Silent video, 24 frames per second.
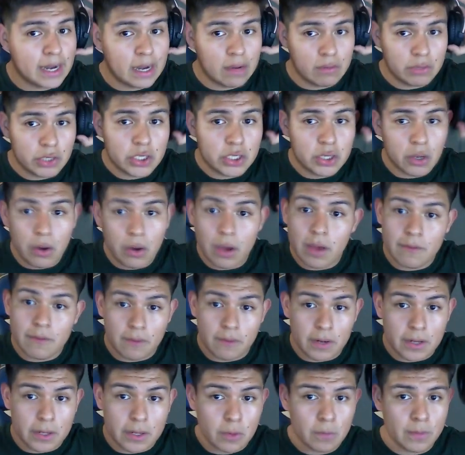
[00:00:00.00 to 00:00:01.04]
with Shohei
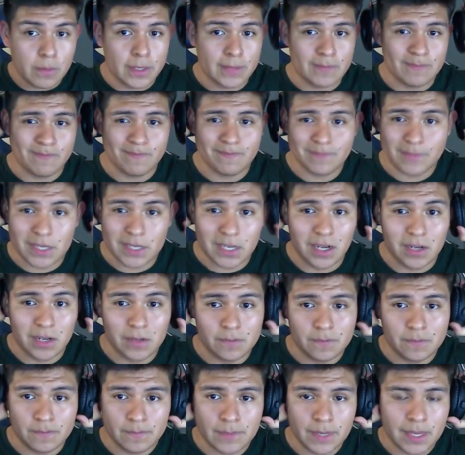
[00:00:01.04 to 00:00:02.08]
for a little bit. So,